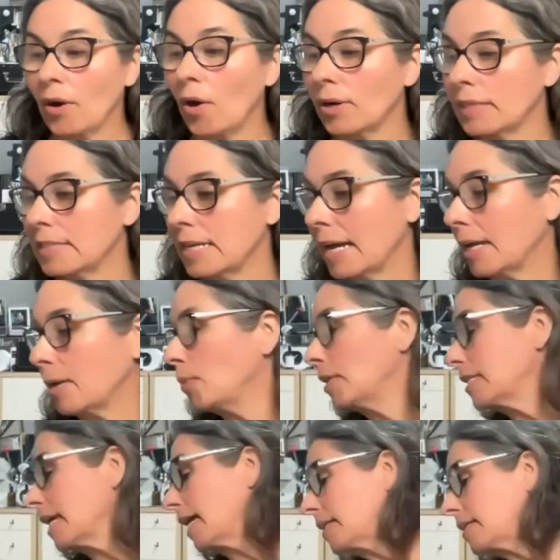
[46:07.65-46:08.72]
holiday, we
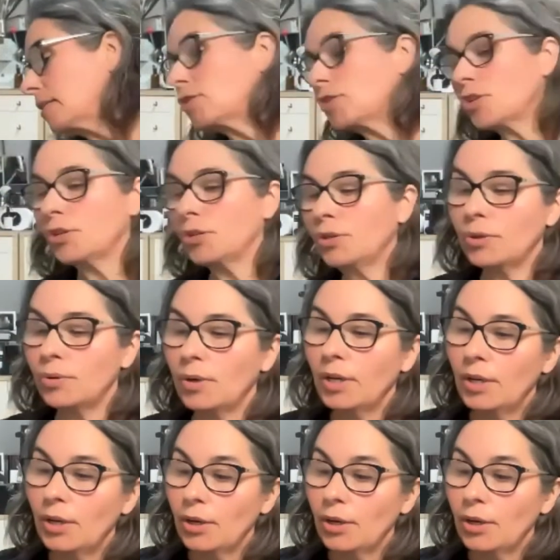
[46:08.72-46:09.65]
tend to